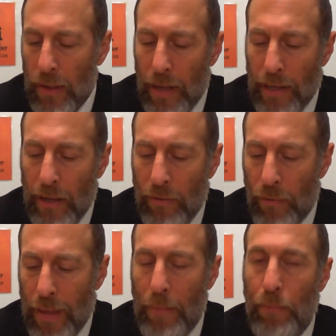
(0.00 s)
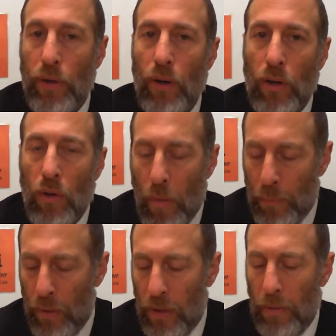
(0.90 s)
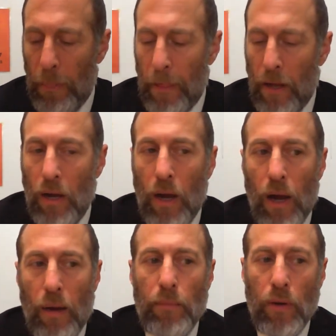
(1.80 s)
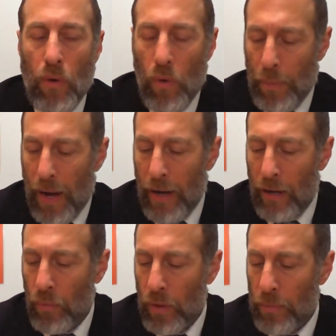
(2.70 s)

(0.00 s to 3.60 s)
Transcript: and then from that point on, go up higher with